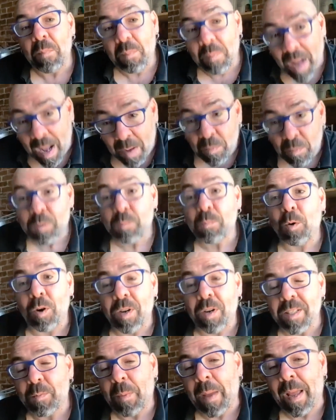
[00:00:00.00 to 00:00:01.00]
I was born
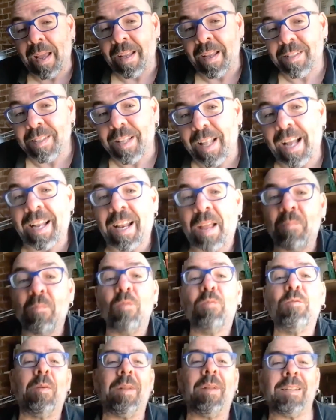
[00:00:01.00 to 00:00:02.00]
in Spain and I
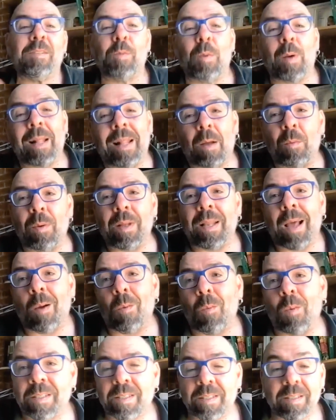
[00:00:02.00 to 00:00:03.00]
moved to Venezuela when I
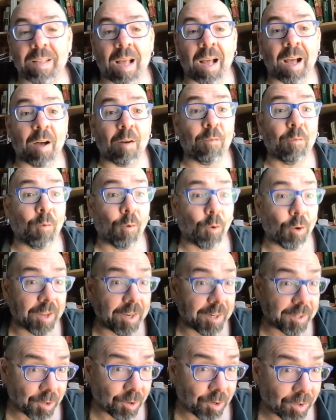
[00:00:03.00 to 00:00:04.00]
was 4
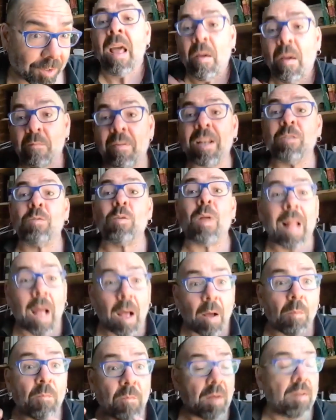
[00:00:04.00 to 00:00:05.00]
years old. Venezuela,
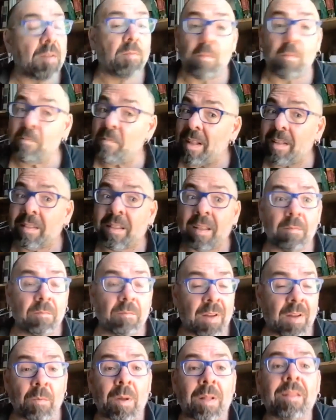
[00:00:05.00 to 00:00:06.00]
wealthy,
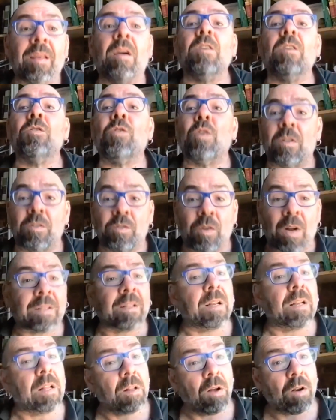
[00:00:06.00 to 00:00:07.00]
very wealthy country,
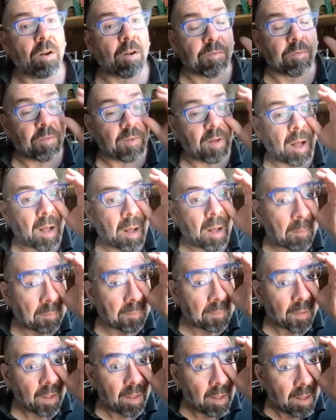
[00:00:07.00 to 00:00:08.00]
attracted a lot of
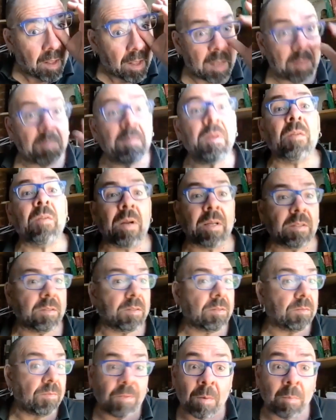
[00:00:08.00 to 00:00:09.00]

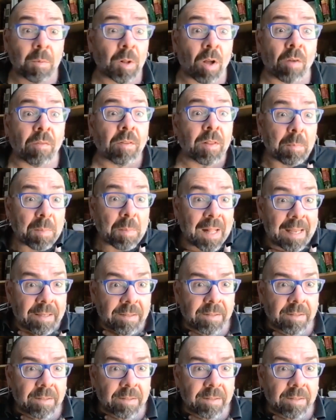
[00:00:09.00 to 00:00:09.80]
immigrants from all over the place.